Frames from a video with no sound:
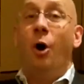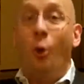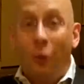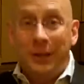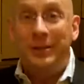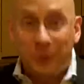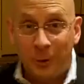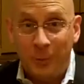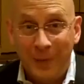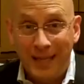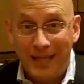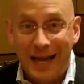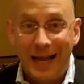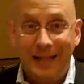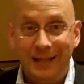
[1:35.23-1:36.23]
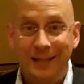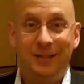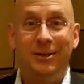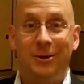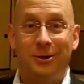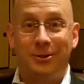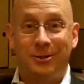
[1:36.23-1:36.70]
Only took me 9
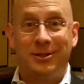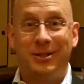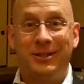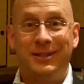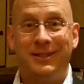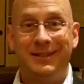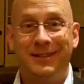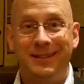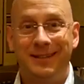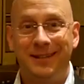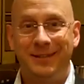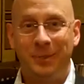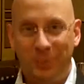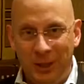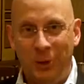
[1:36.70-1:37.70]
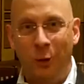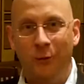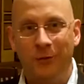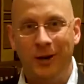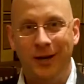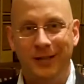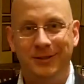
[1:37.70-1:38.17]
years to be an
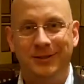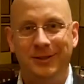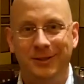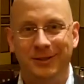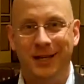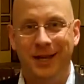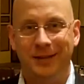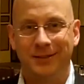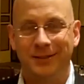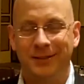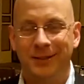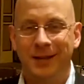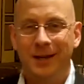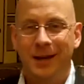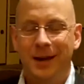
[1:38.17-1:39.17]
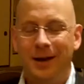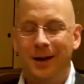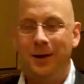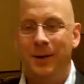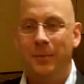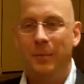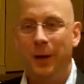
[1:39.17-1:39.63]
overnight success.
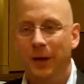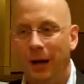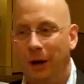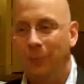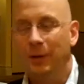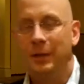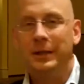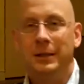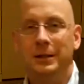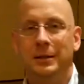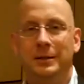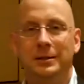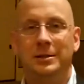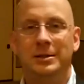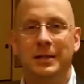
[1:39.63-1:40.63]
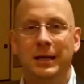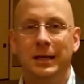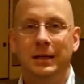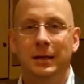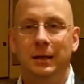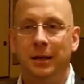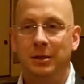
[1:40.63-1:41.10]
But I really
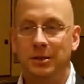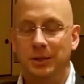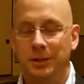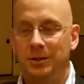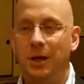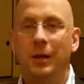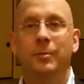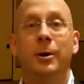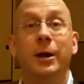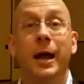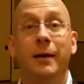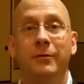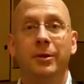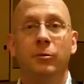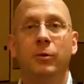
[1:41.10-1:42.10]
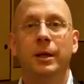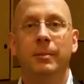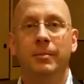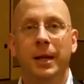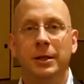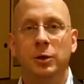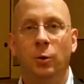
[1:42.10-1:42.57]
say it's all about having the
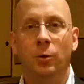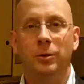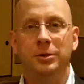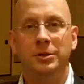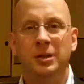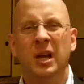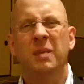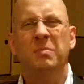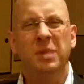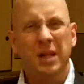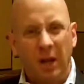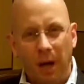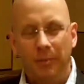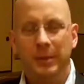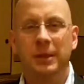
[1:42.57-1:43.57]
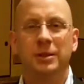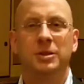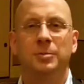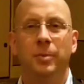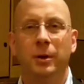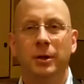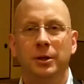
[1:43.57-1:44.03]
right mentors, becoming a
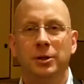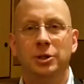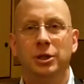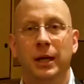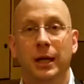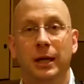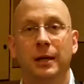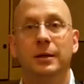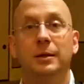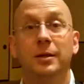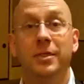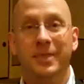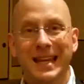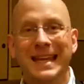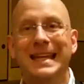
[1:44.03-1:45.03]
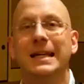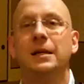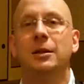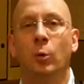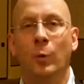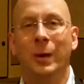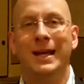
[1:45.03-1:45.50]
sponge, and
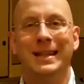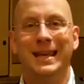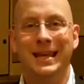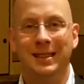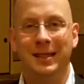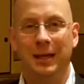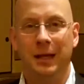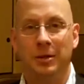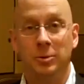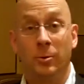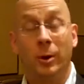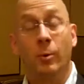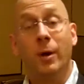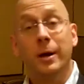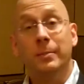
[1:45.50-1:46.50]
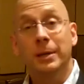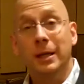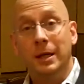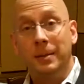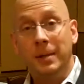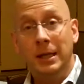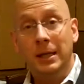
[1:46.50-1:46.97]
thinking the way they think. So when I want to be a
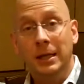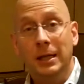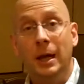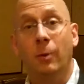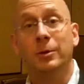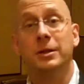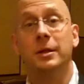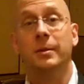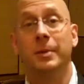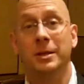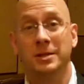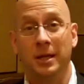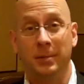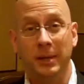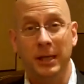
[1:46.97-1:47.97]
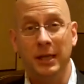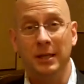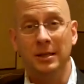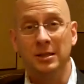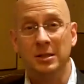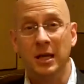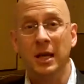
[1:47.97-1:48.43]
comedian, I went to the best
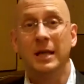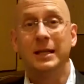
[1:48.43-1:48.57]
comedians